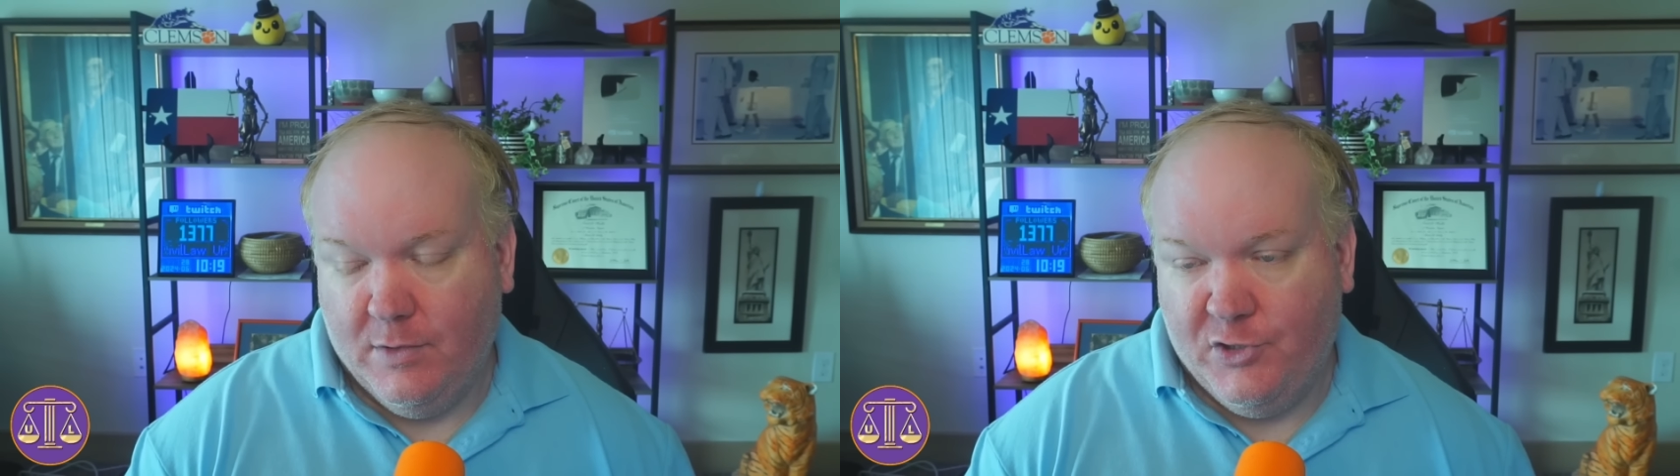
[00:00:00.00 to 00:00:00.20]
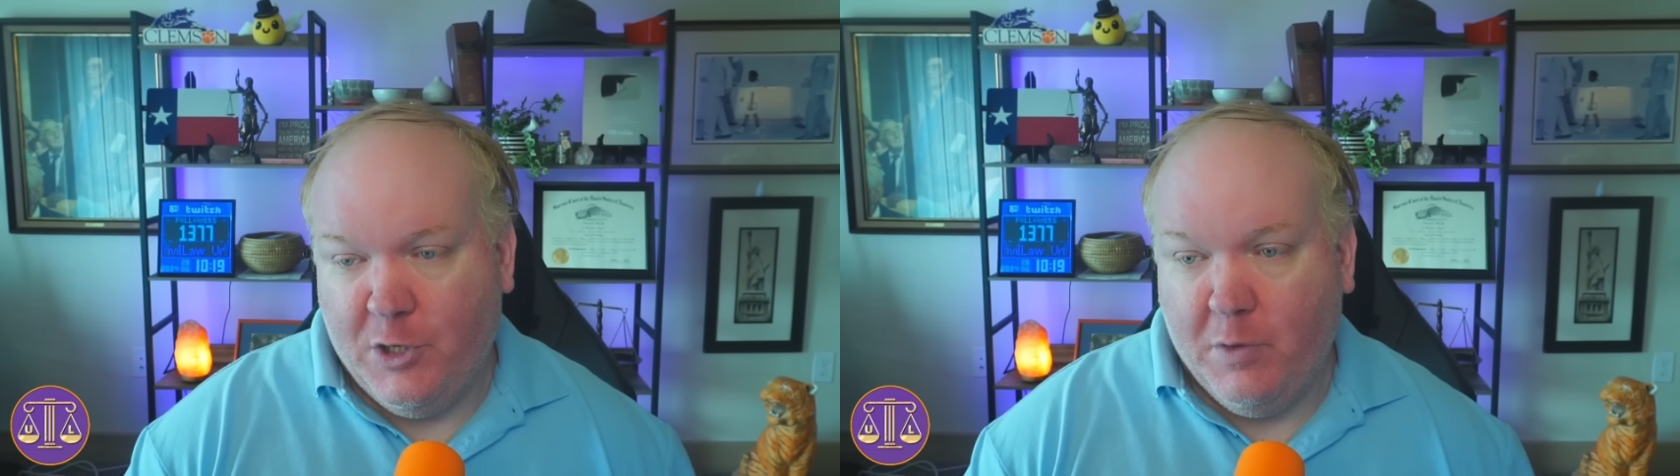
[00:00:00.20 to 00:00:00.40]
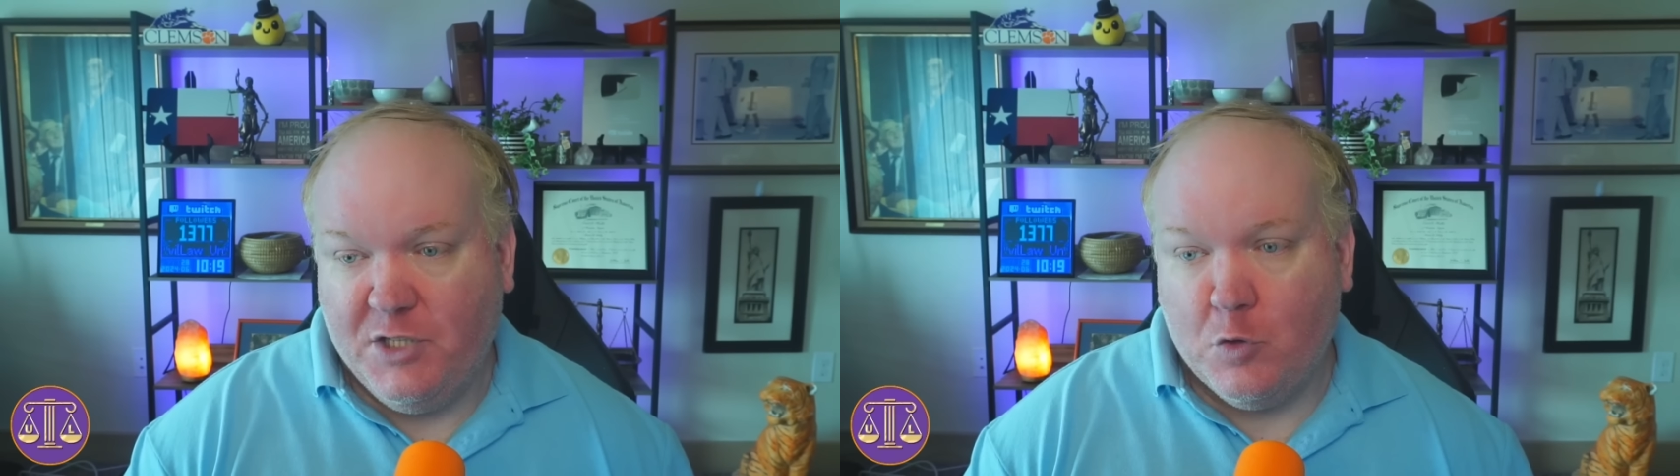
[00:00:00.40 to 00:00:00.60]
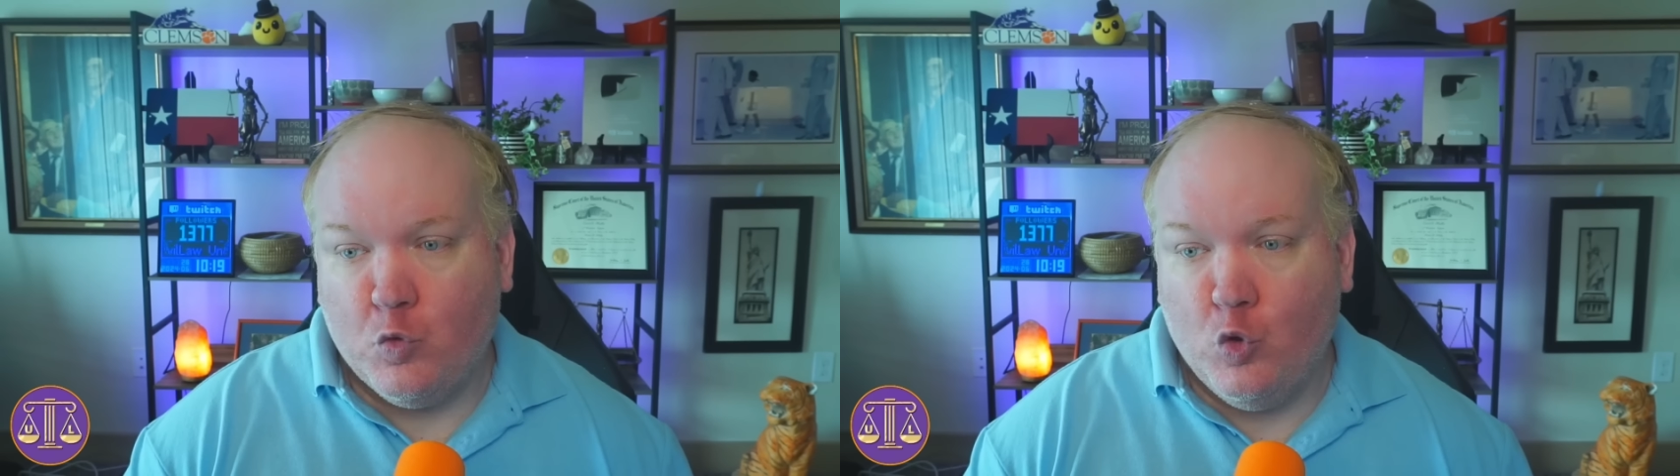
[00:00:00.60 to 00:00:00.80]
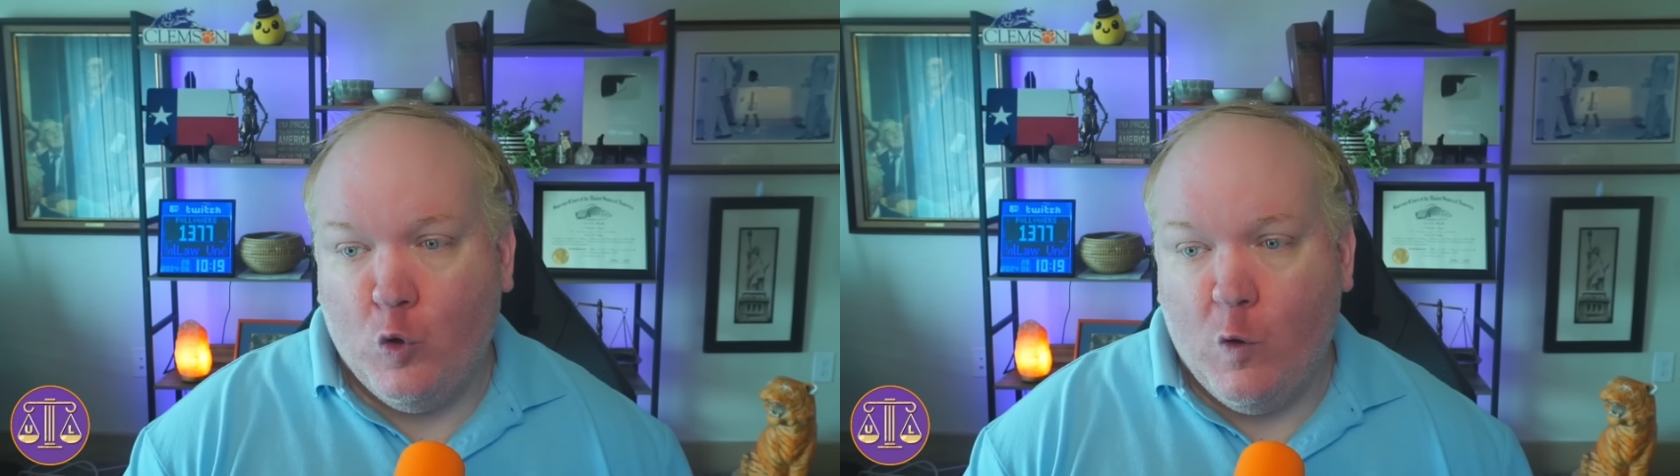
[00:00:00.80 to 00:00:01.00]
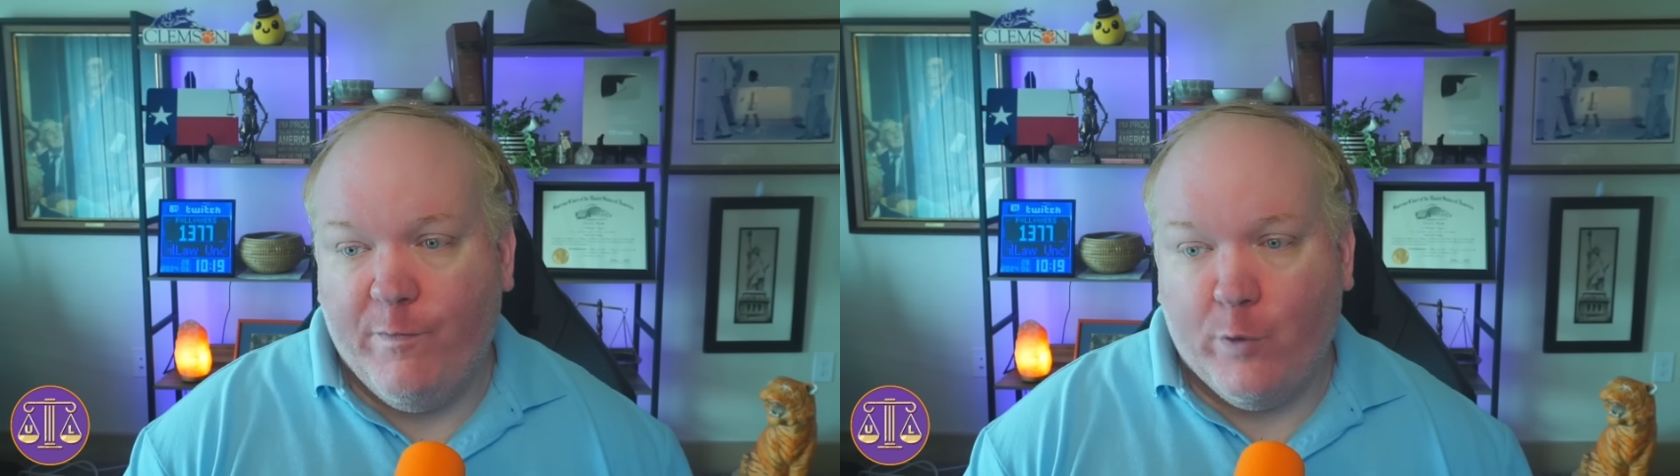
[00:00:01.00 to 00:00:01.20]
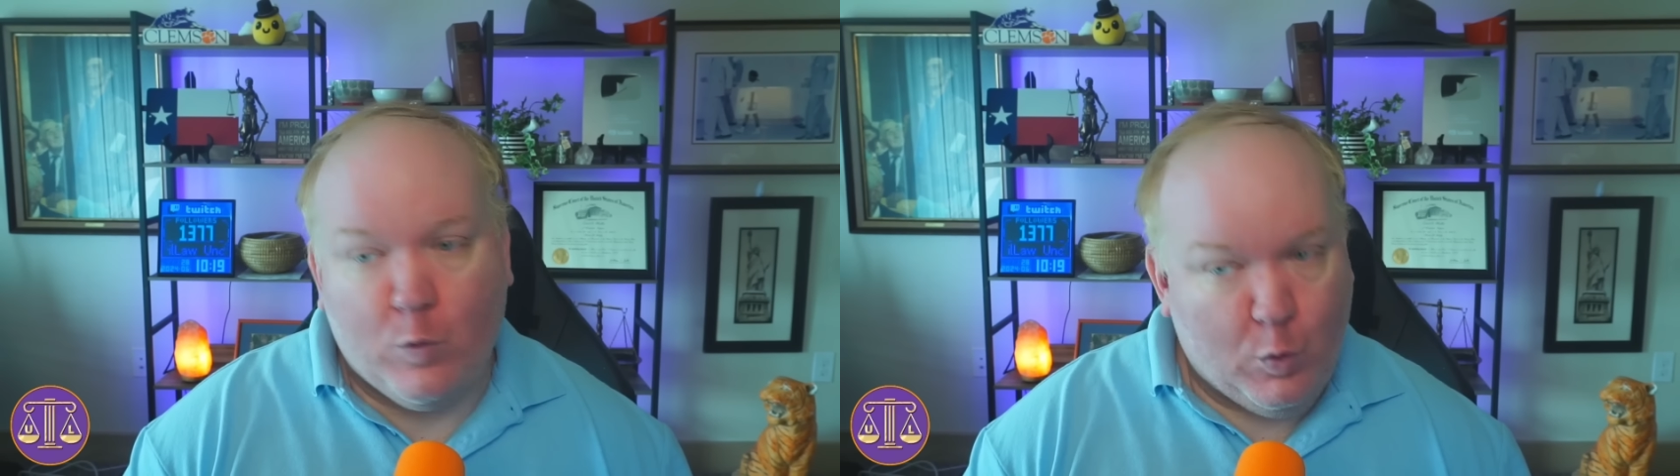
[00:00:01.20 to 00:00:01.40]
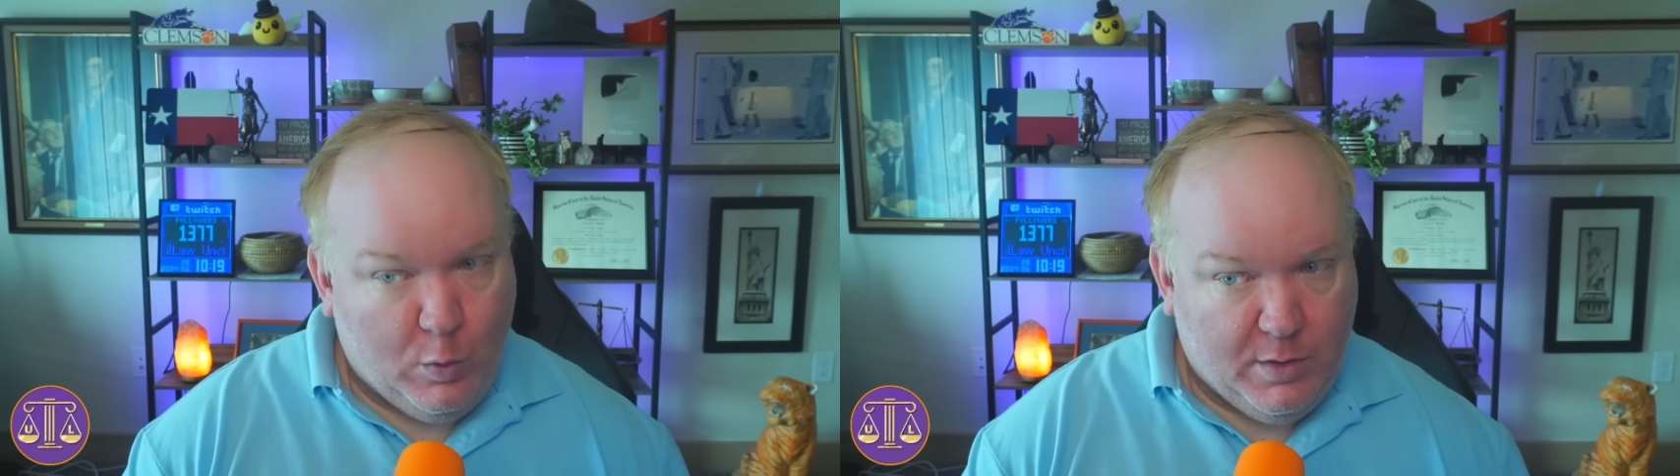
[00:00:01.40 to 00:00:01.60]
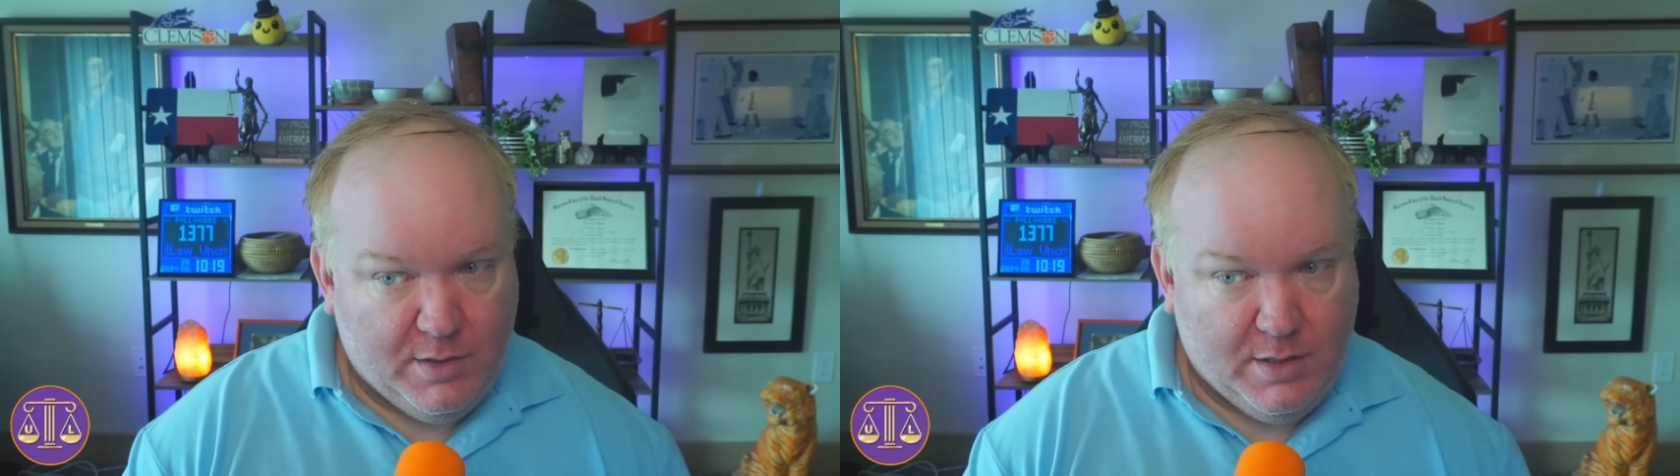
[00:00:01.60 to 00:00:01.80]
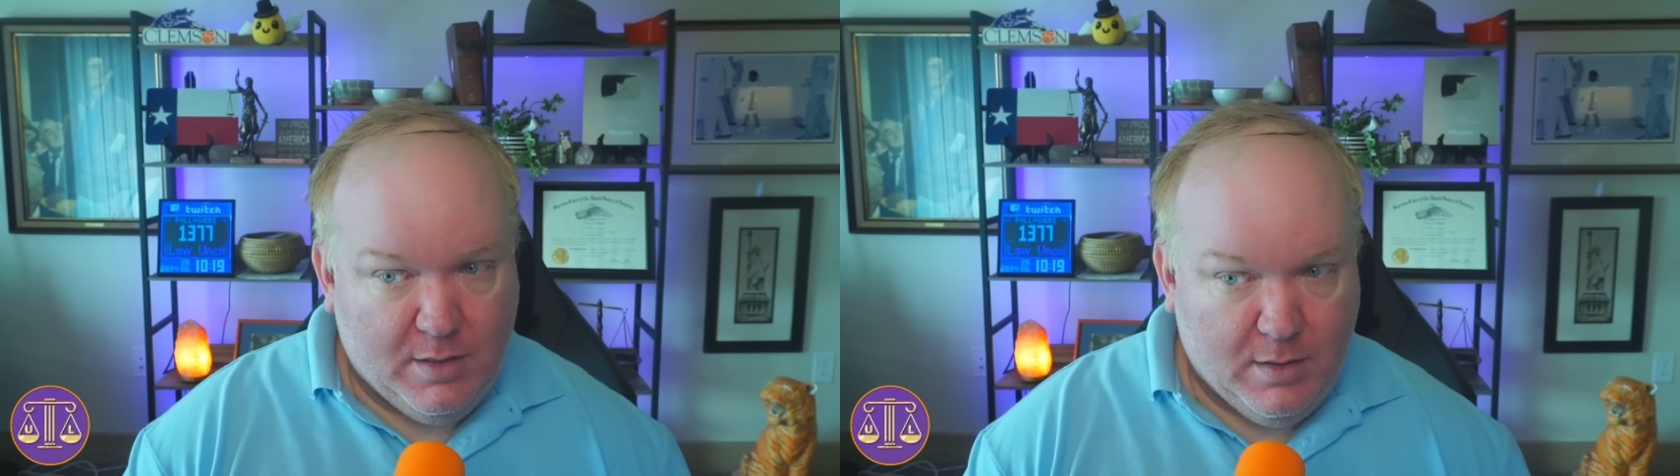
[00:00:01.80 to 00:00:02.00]
So it's a rule for
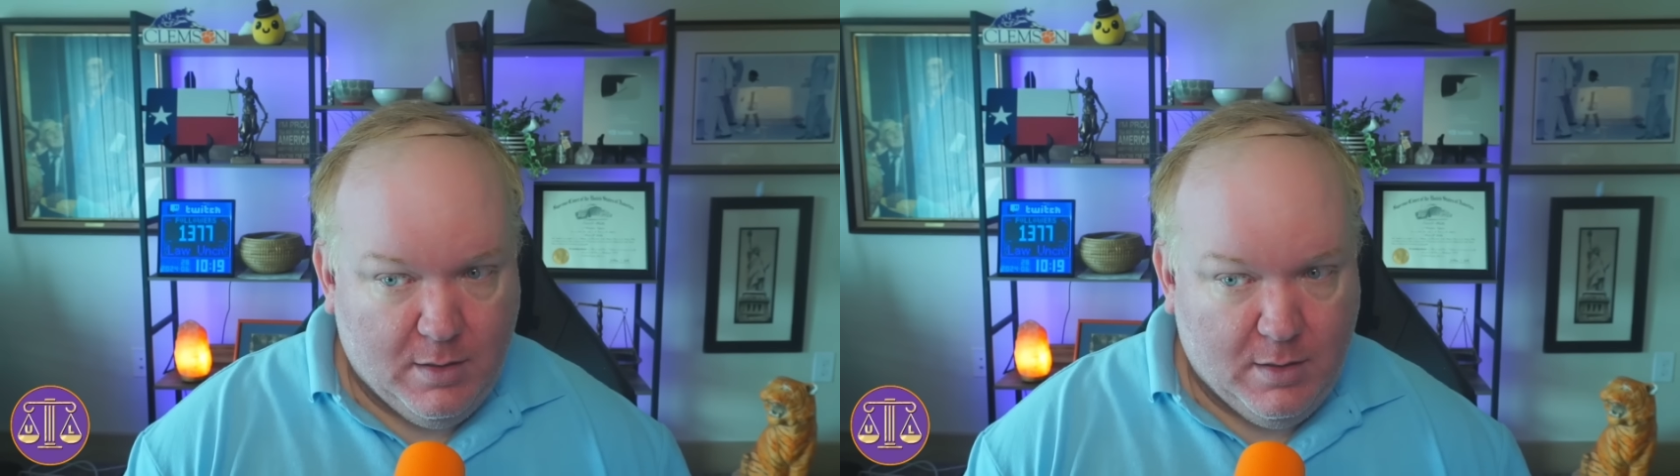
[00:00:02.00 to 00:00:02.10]
rules.